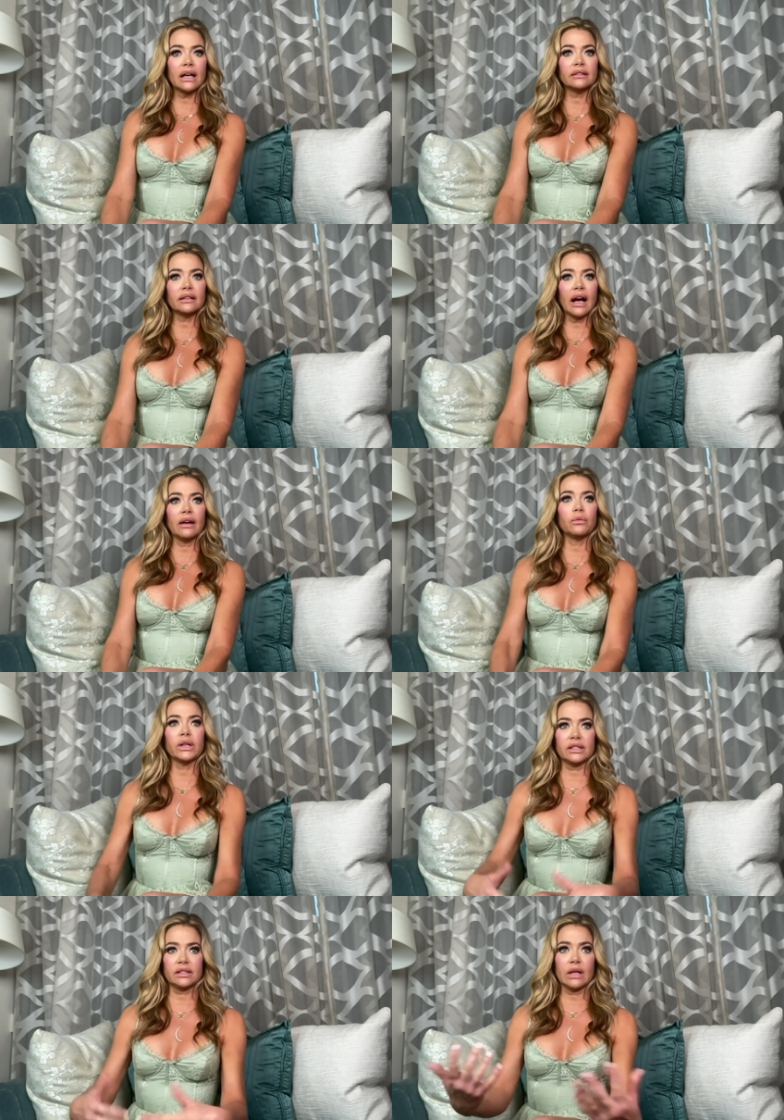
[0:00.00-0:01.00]
on
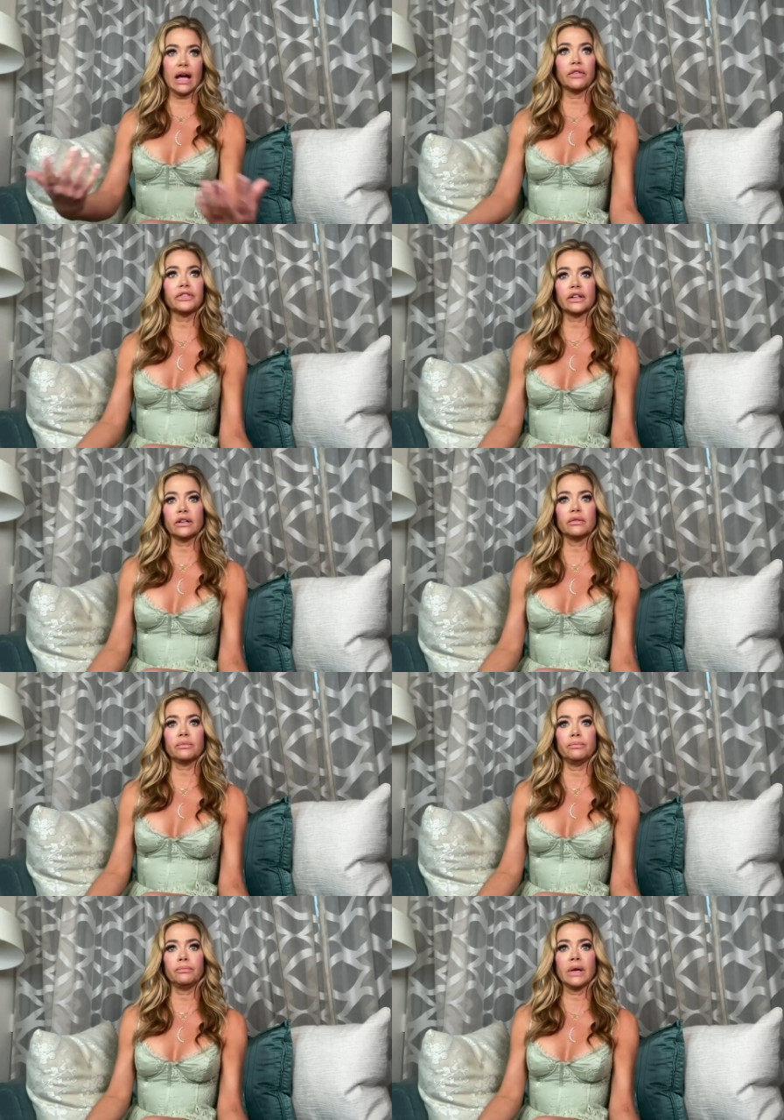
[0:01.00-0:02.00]
what's out there
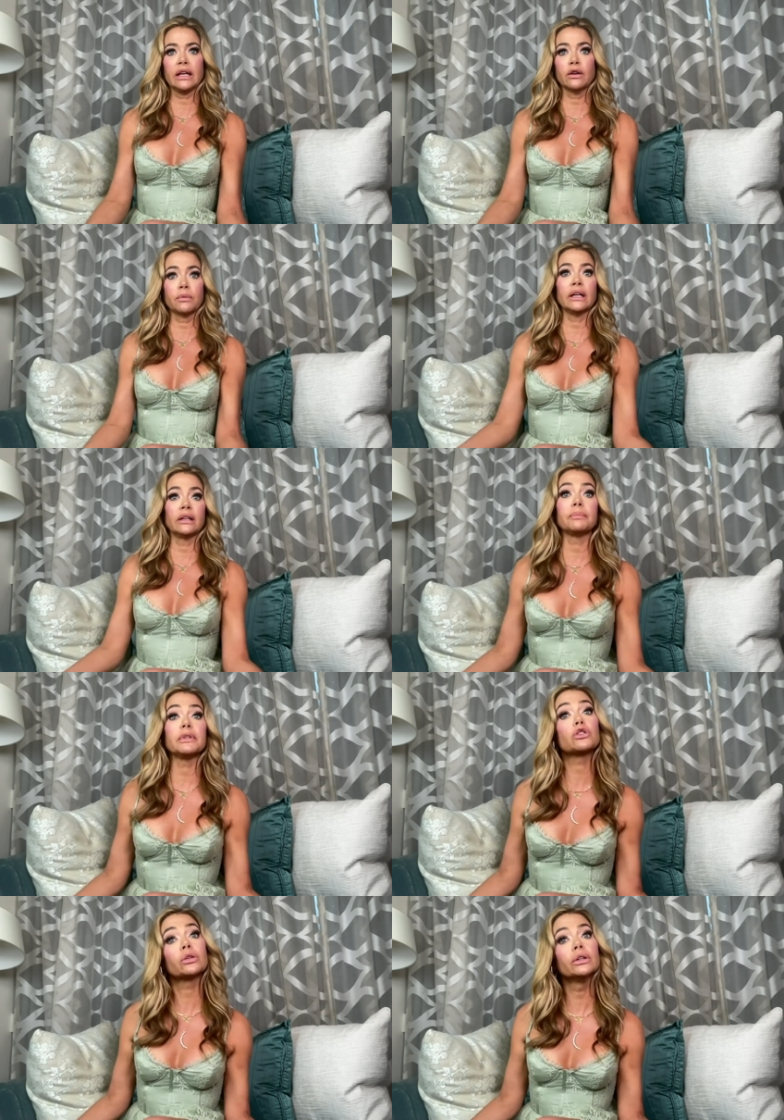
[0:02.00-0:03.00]
may or may not
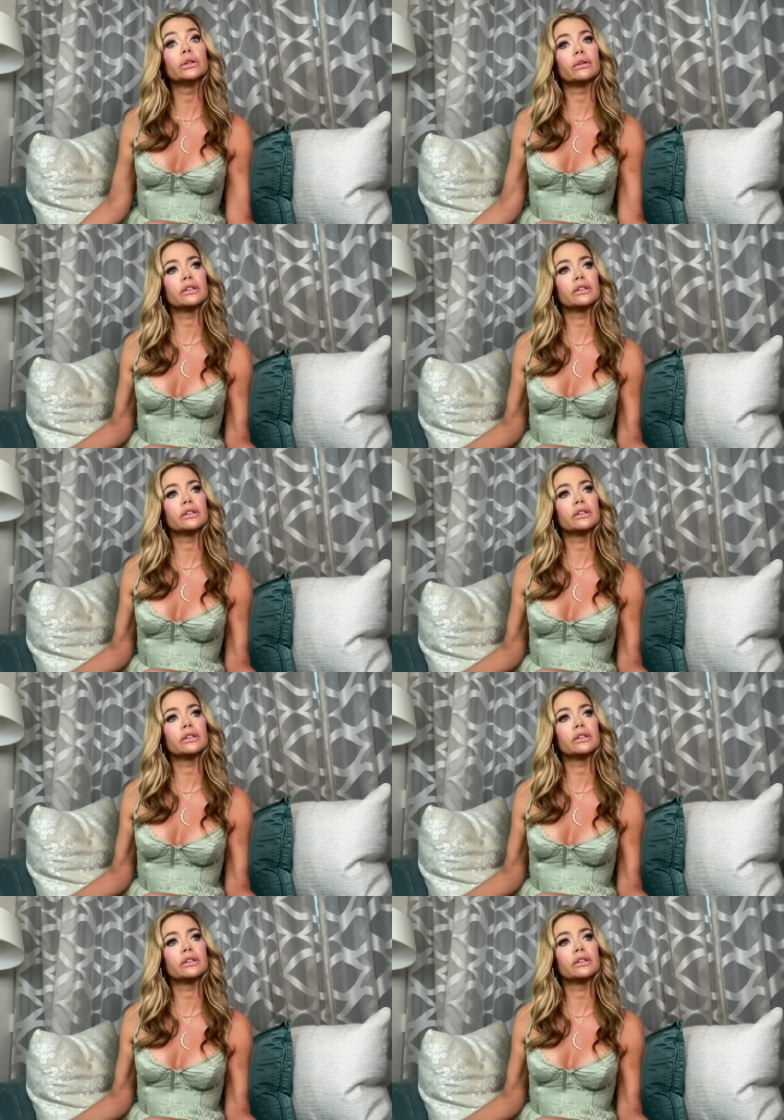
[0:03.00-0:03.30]
be true.